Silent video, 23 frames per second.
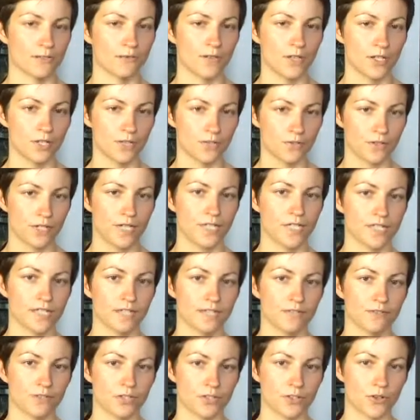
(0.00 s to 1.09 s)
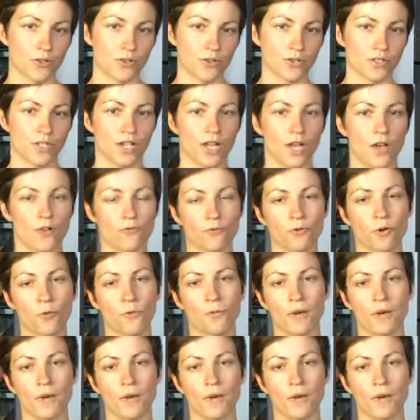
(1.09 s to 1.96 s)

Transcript: fisheries in return for